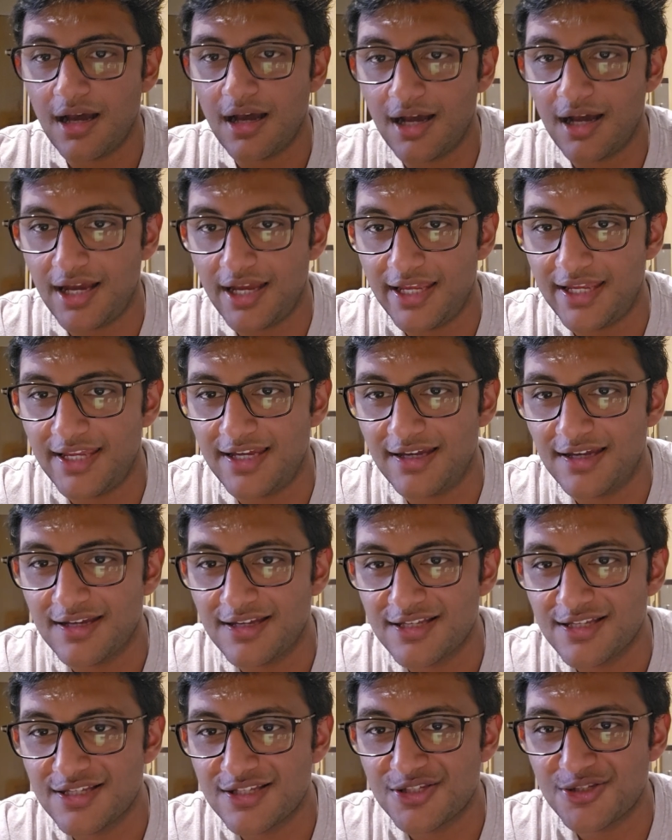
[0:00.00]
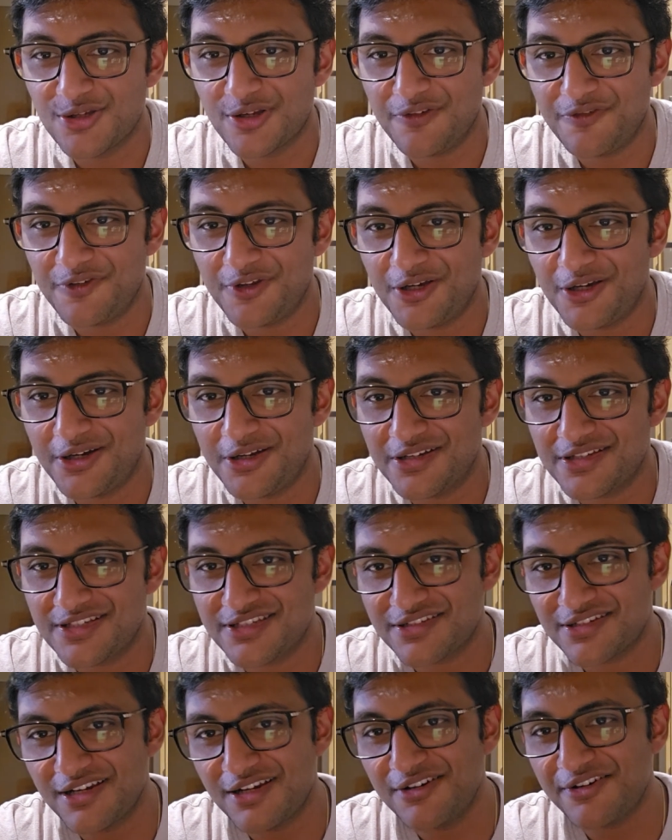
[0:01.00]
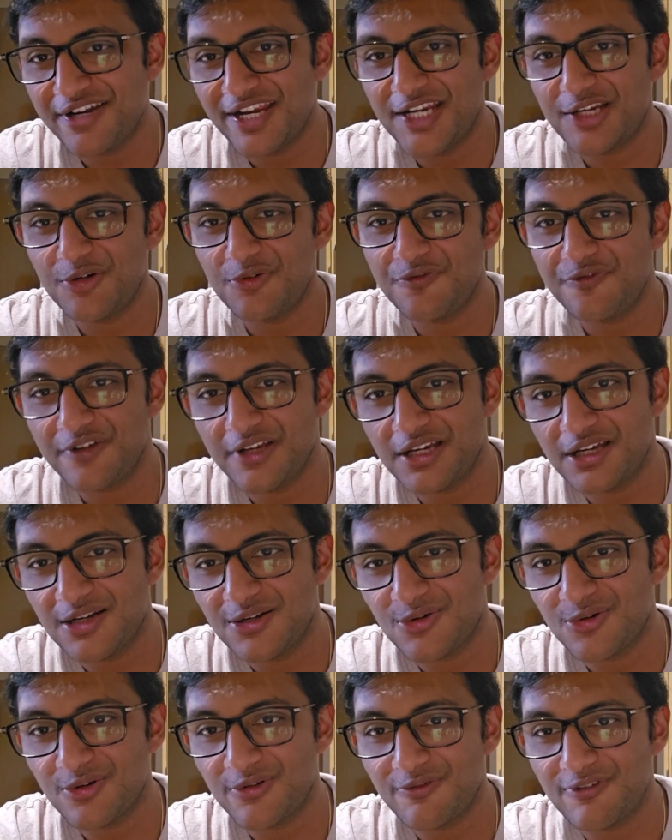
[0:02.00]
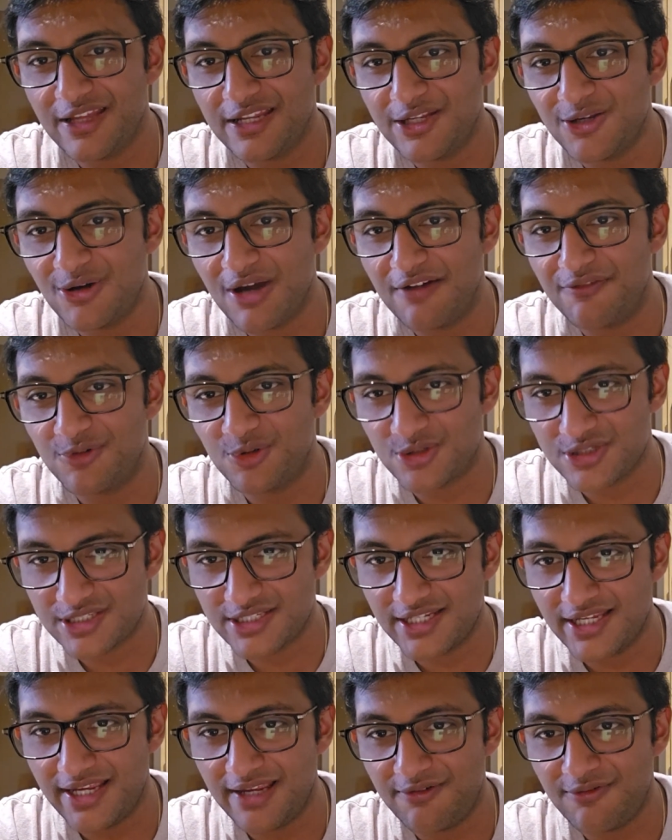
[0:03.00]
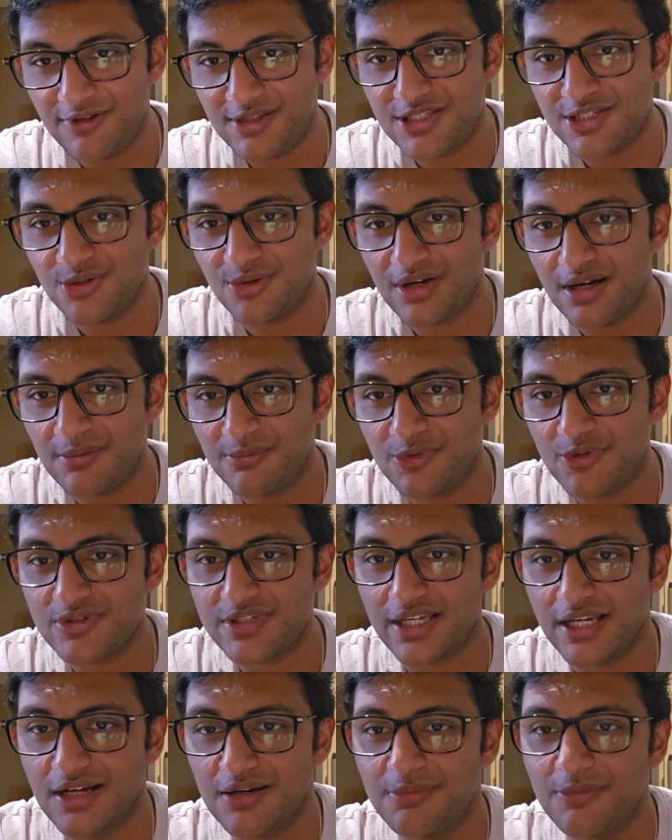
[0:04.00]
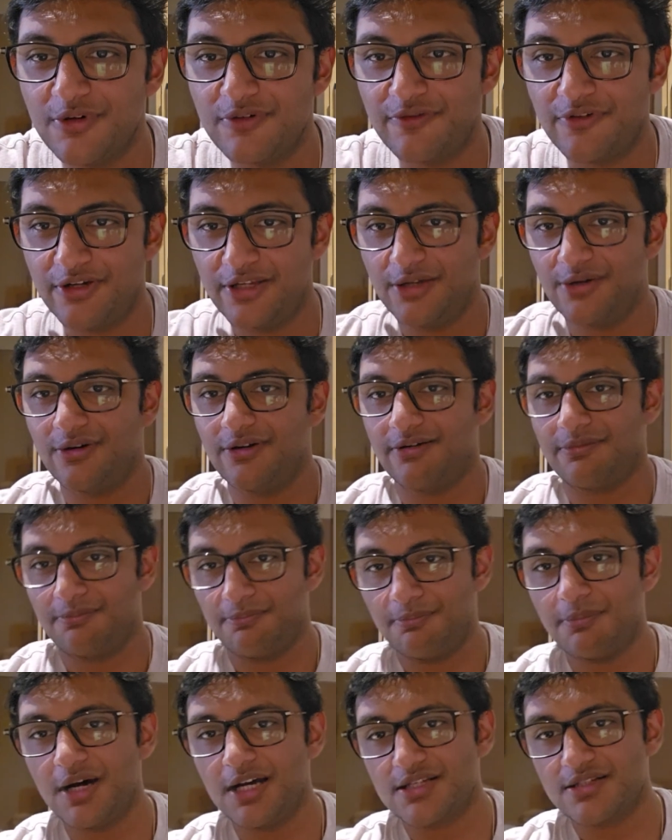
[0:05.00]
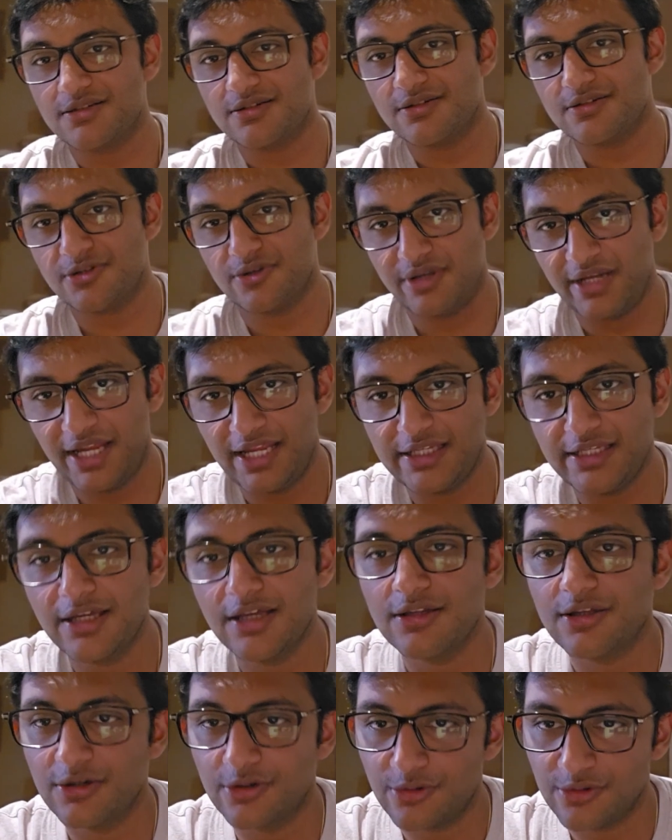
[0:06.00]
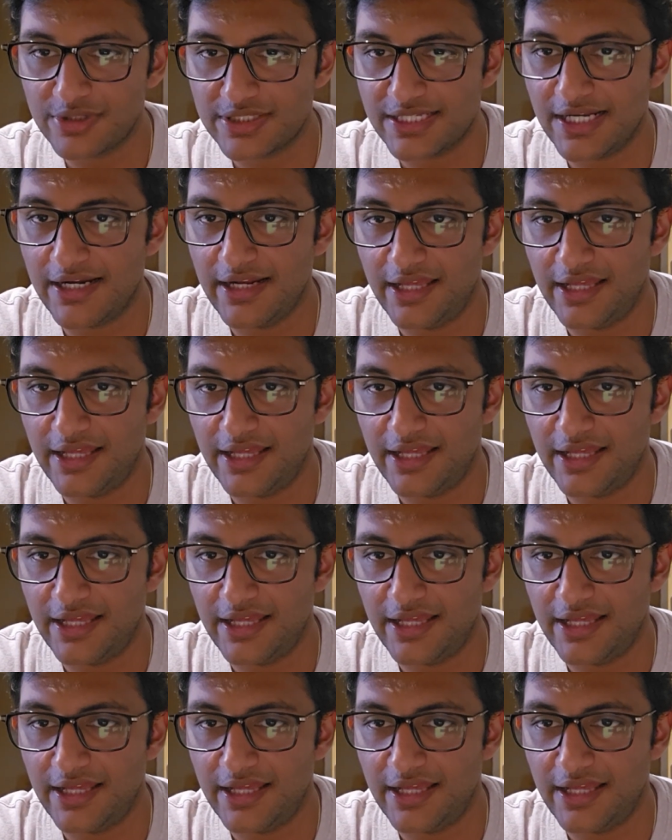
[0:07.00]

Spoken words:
Hi. So if you're still trying to figure out where you have to stay once you come to Singapore for your masters or any other course at